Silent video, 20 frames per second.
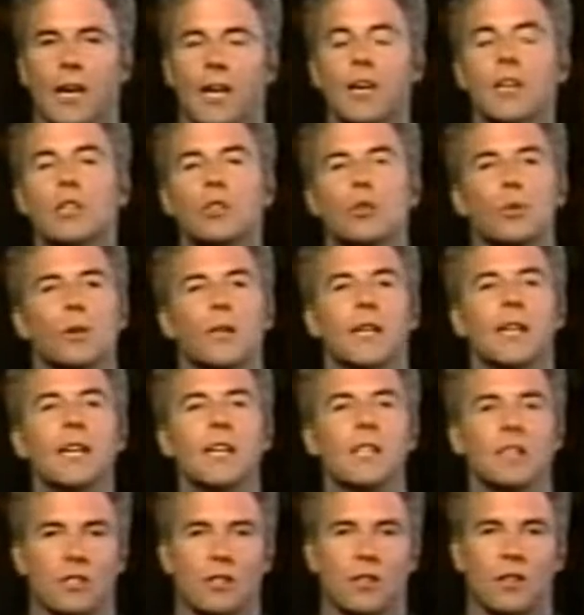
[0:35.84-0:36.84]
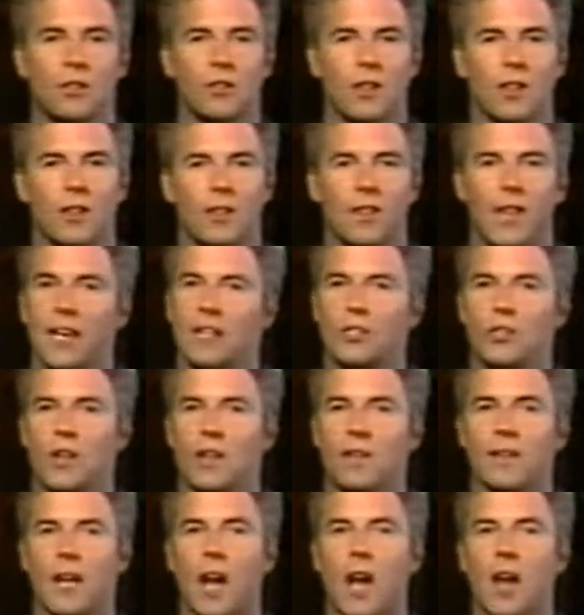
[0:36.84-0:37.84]
in its release as the
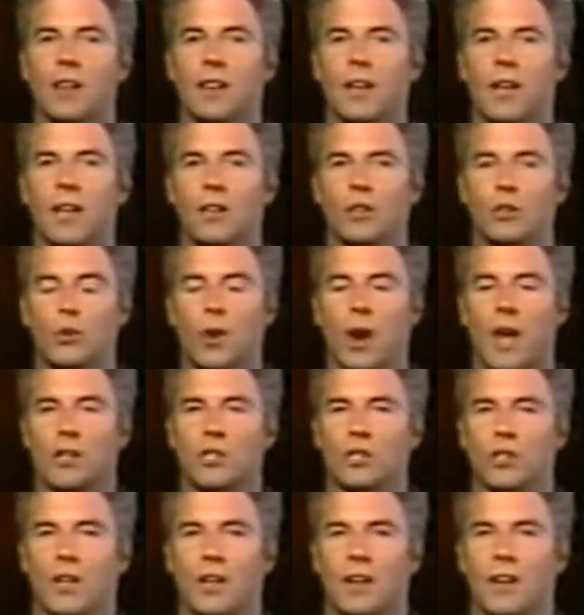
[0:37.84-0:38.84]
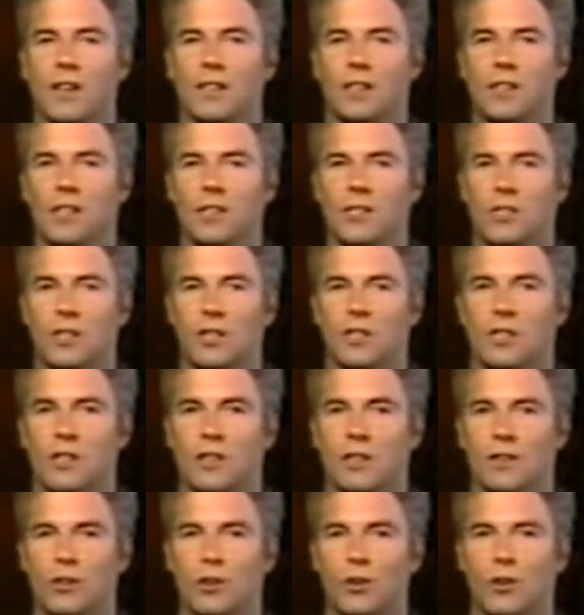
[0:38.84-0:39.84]
Thanksgiving holiday attraction in
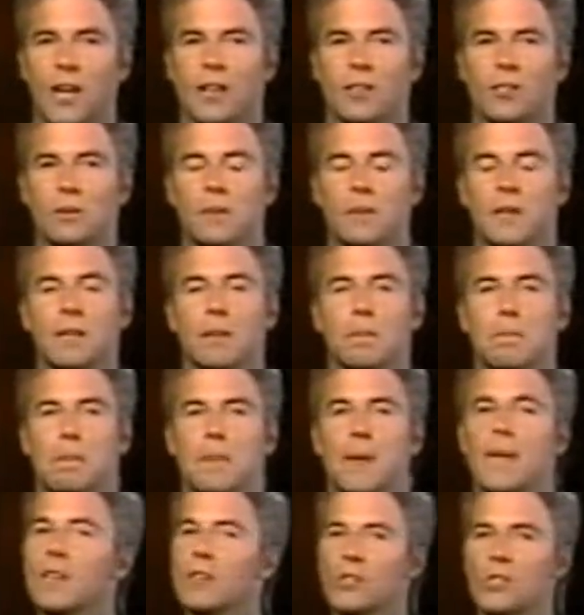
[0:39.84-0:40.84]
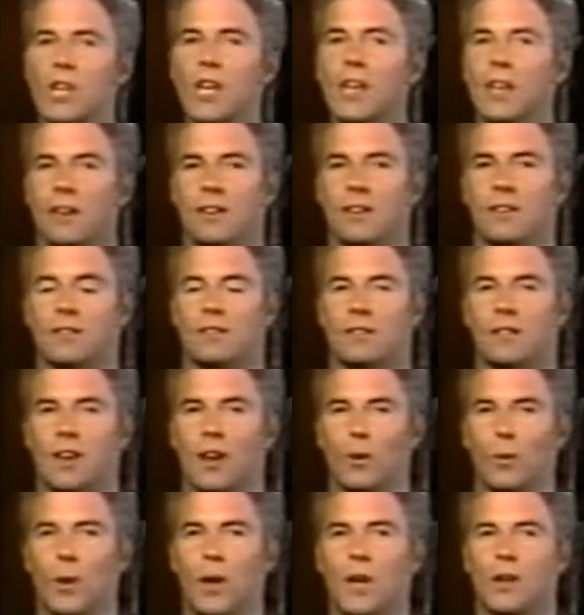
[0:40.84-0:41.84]
1960, turned out to be the biggest hit
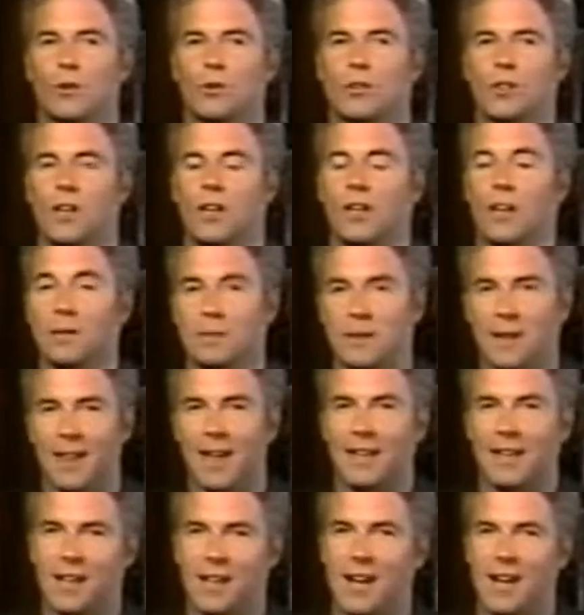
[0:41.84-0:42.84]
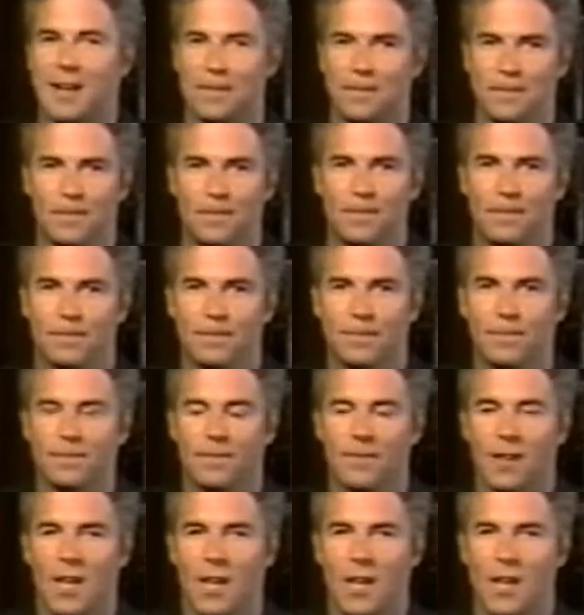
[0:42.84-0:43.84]
at Radio City up to that time.
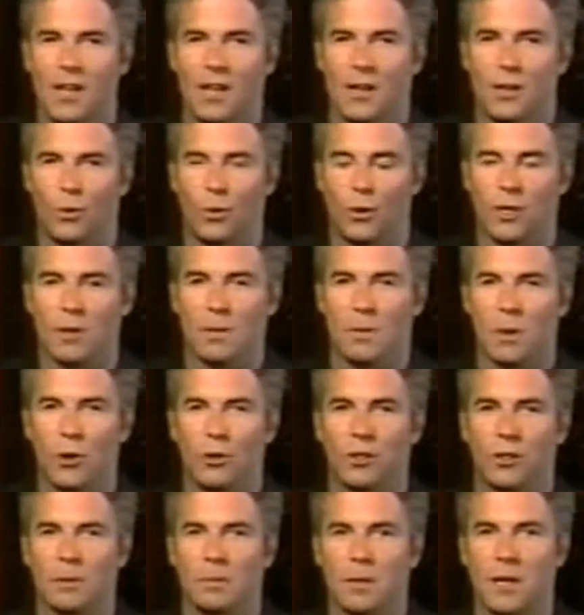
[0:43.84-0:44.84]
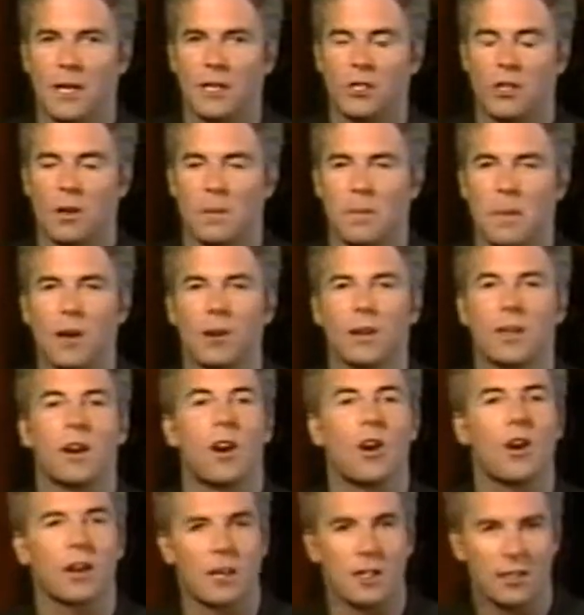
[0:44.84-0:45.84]
William Holden plays an American
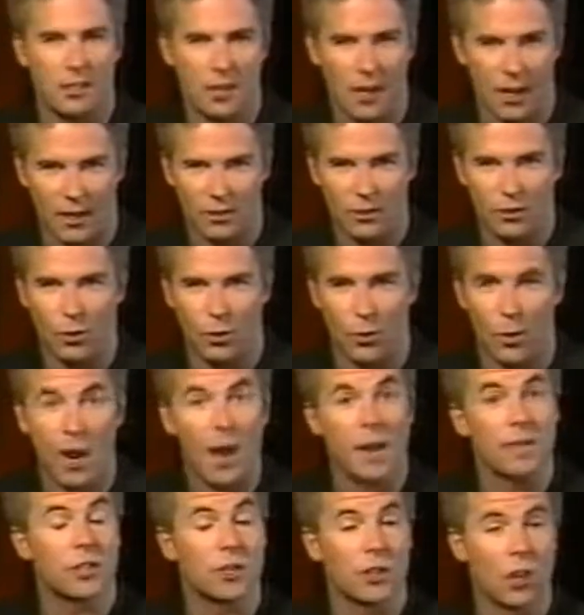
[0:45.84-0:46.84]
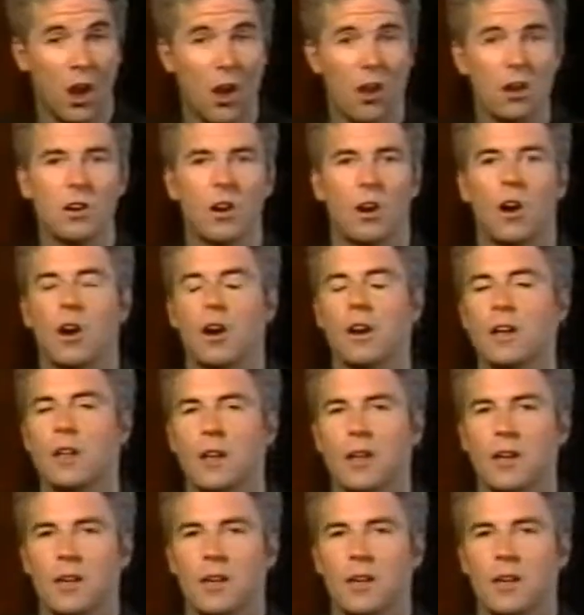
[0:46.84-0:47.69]
architect who arrives in Hong Kong